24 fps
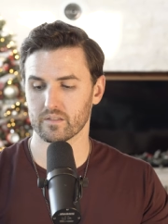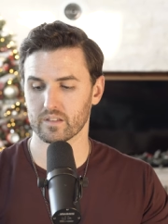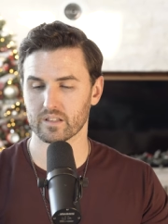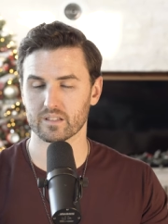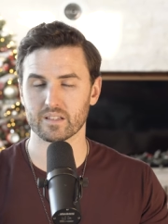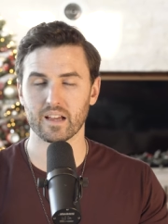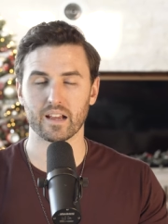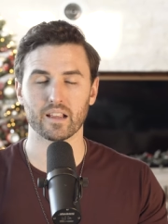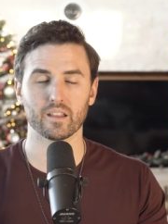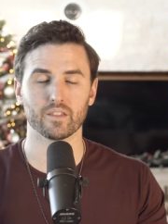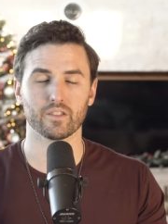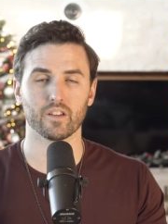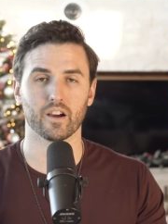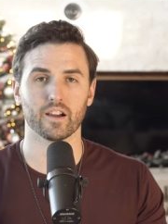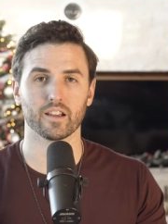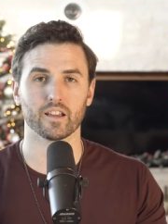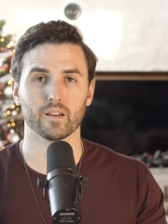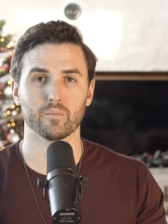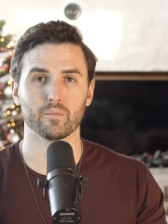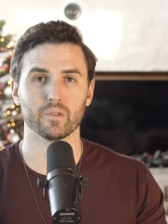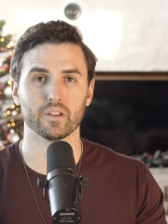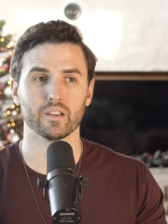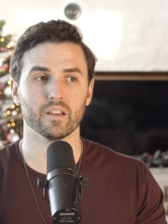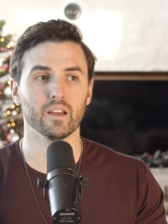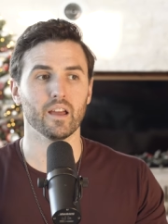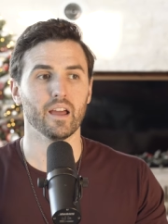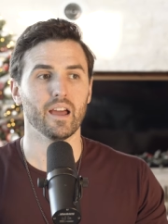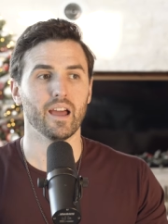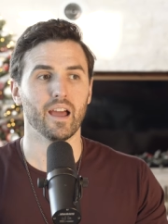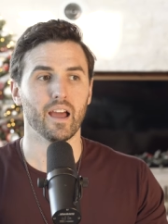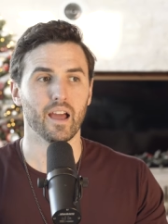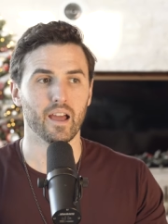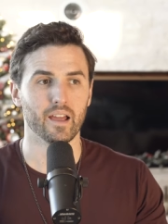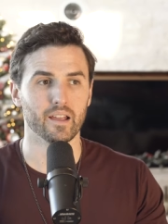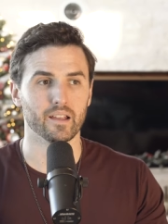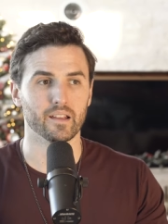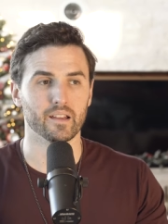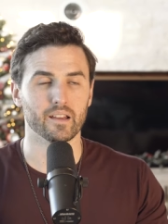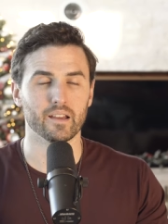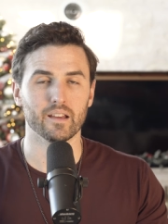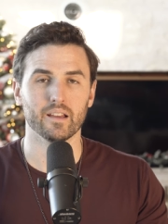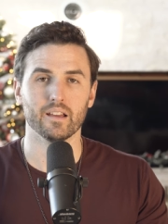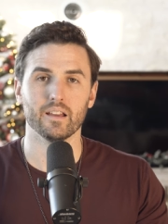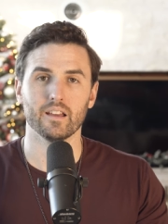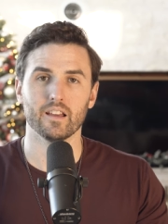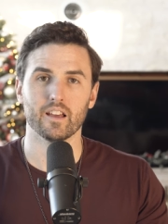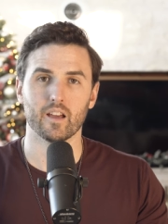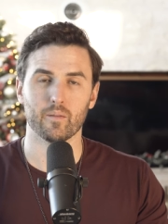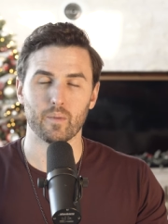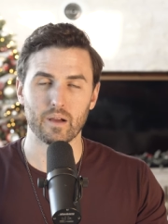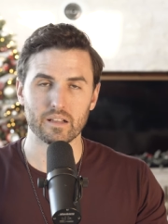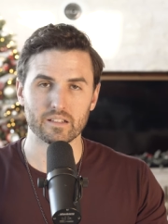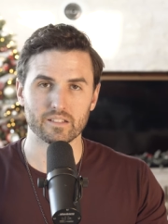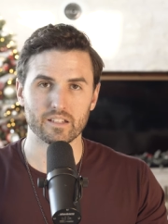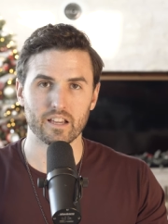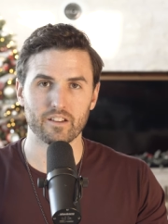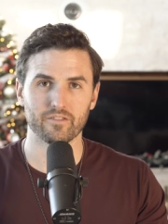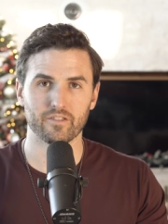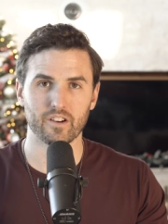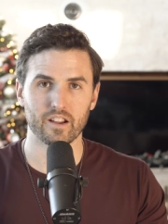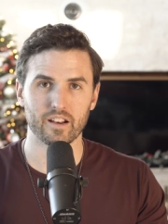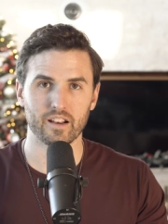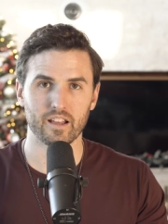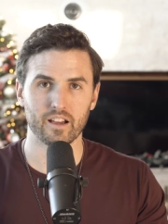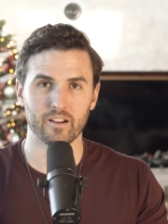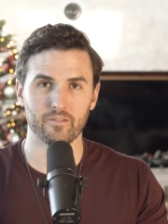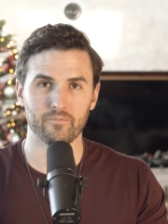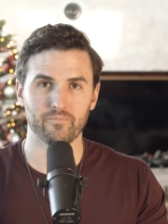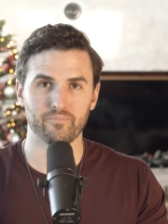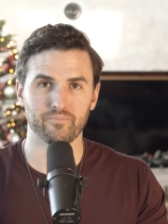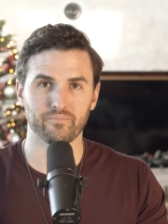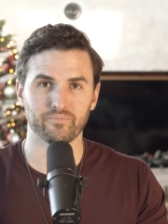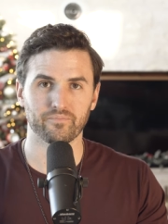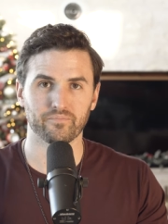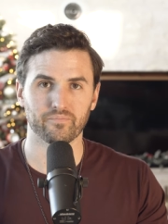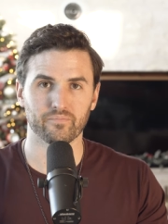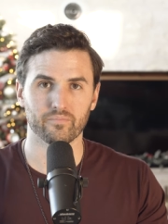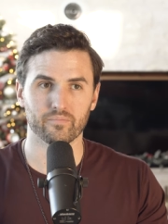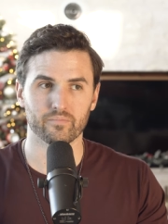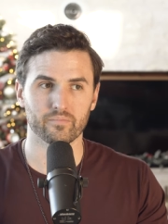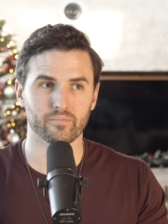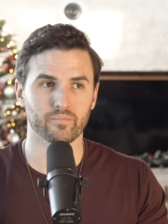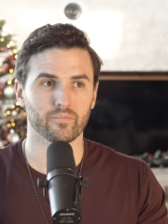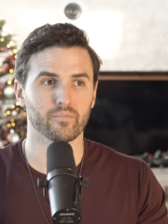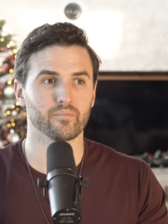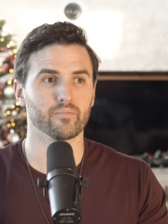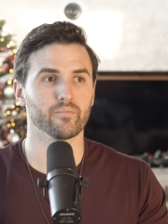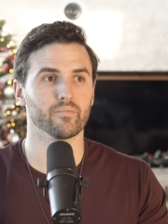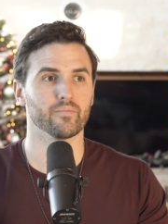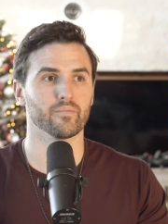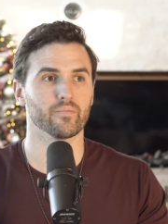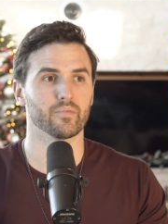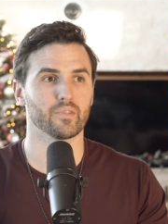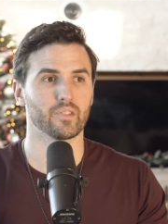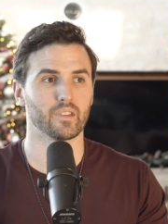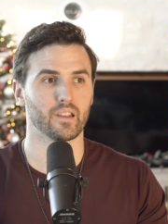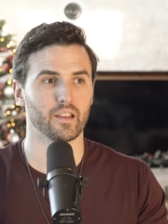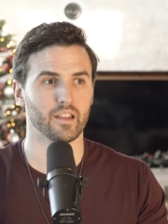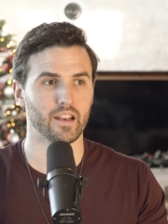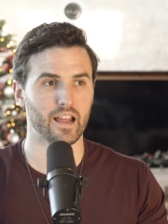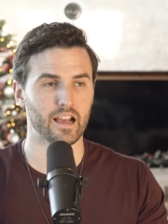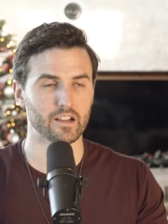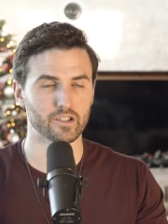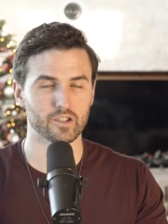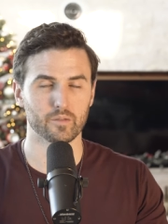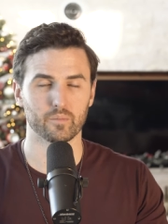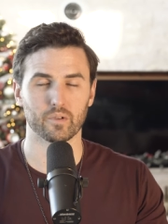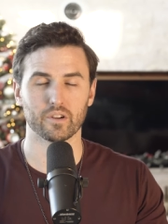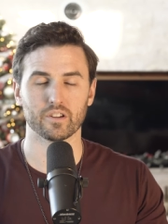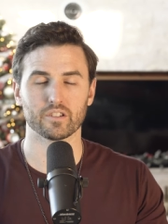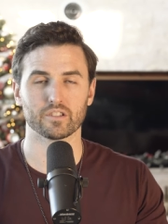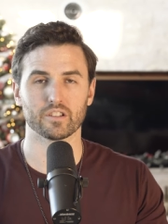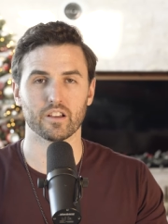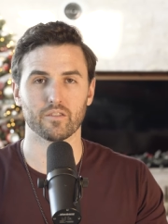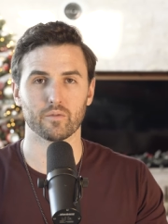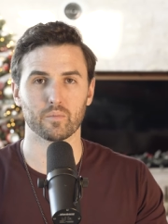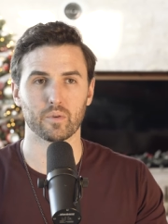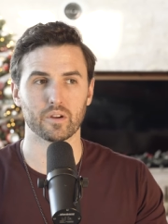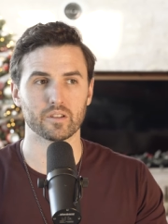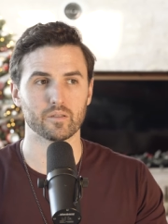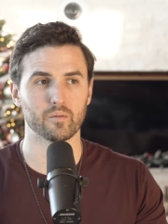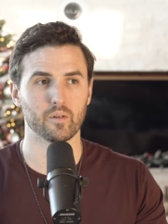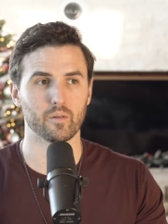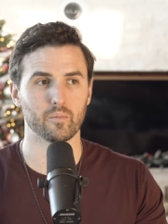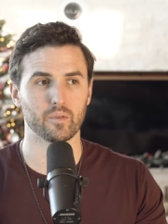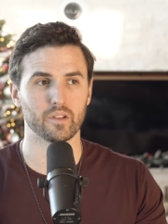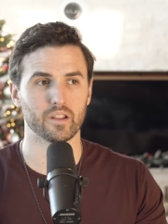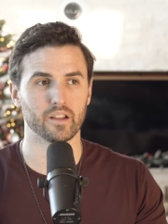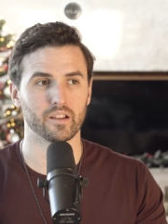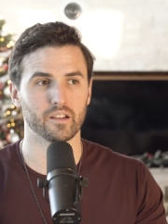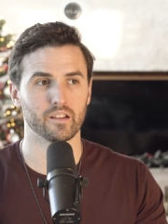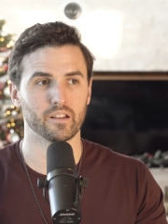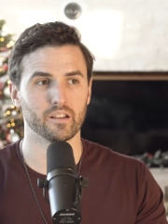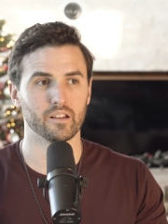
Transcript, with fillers: the second thought can be, hey, am I safe right now? And actually bring yourself to the present moment and be like,